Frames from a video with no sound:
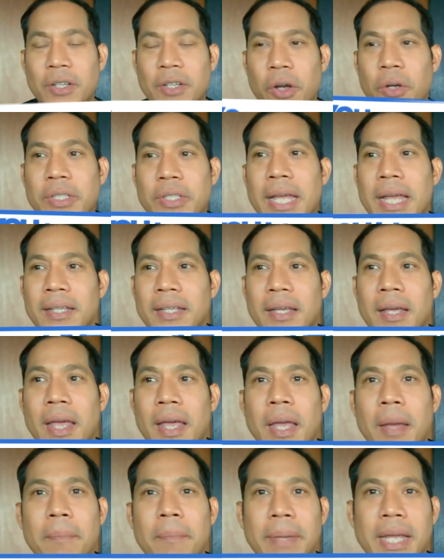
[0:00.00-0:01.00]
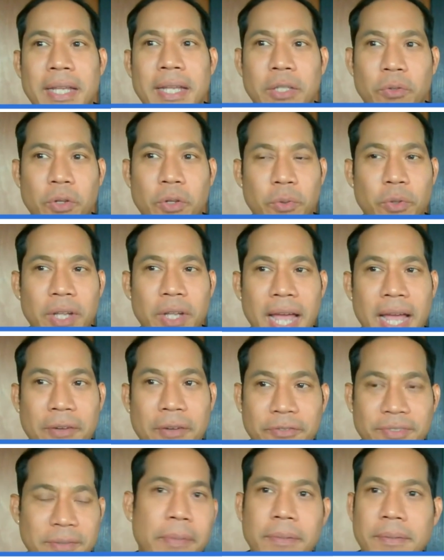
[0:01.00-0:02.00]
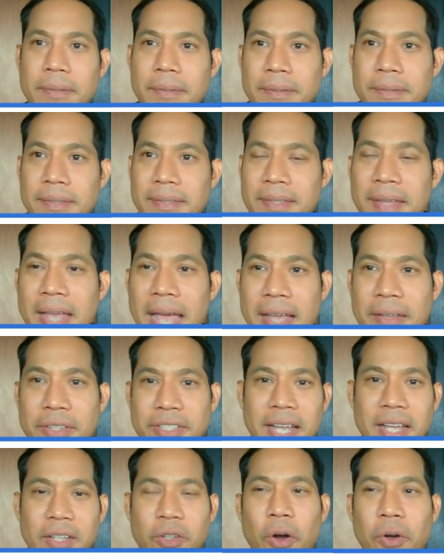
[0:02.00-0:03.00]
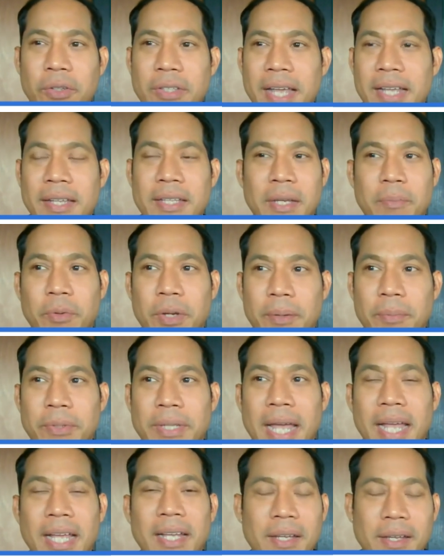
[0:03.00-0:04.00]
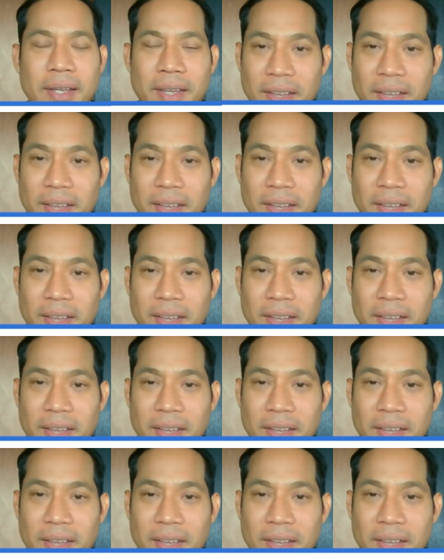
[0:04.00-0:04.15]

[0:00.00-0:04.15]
content, meaning we will have text and content that we obtain,